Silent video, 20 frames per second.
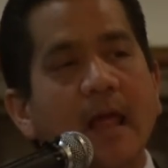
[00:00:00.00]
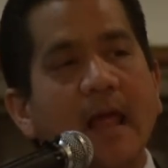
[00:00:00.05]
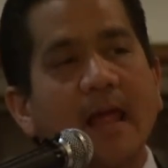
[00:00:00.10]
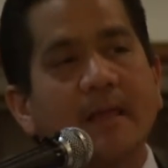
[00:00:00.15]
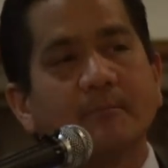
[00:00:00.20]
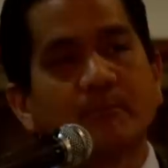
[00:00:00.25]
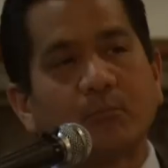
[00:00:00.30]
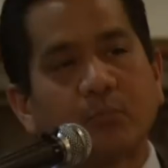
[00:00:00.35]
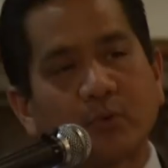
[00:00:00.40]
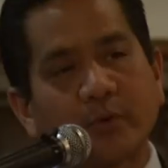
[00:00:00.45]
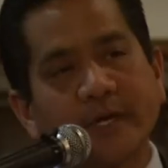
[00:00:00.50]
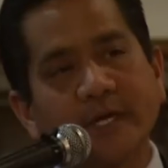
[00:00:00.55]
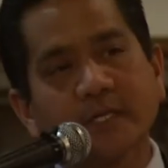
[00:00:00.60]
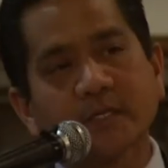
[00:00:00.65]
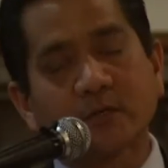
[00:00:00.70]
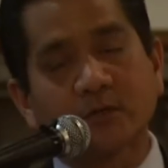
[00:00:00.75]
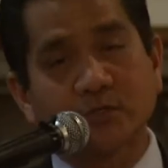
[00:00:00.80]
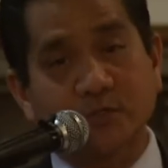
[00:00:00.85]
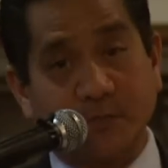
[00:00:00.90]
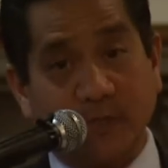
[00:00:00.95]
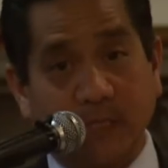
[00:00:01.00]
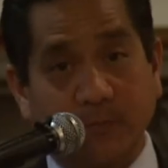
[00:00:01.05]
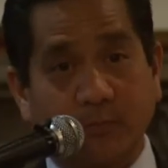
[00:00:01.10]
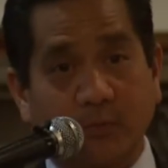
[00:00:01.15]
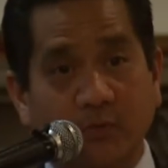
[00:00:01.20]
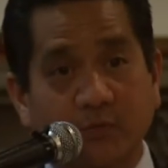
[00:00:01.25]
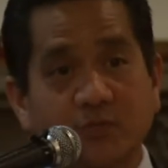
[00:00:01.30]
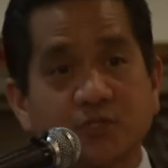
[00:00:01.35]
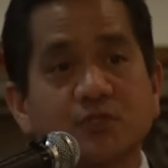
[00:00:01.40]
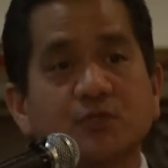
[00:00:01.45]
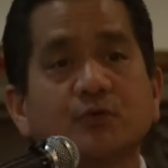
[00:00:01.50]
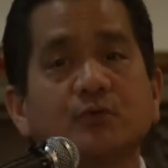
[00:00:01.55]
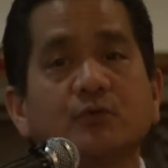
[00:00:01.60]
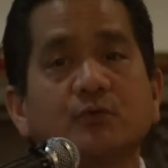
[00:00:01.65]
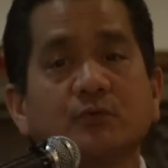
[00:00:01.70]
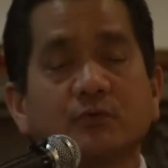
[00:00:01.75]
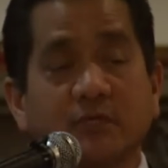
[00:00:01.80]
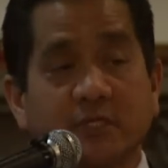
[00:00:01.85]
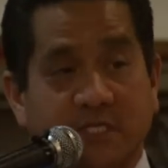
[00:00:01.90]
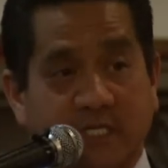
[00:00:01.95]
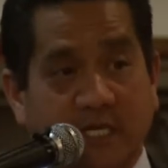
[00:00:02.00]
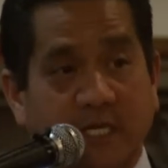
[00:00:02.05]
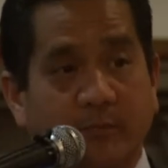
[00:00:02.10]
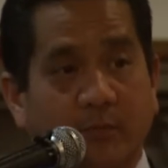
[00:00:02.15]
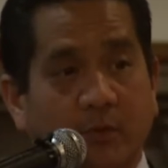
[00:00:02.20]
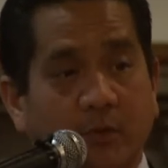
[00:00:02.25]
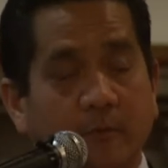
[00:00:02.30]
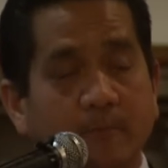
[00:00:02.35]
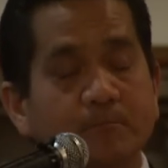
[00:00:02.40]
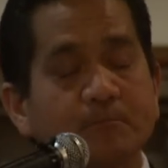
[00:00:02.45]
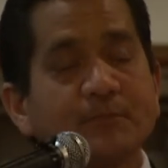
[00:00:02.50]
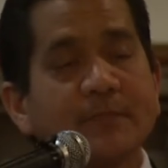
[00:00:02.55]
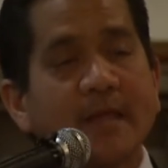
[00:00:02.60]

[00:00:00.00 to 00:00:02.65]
and bring those people to the table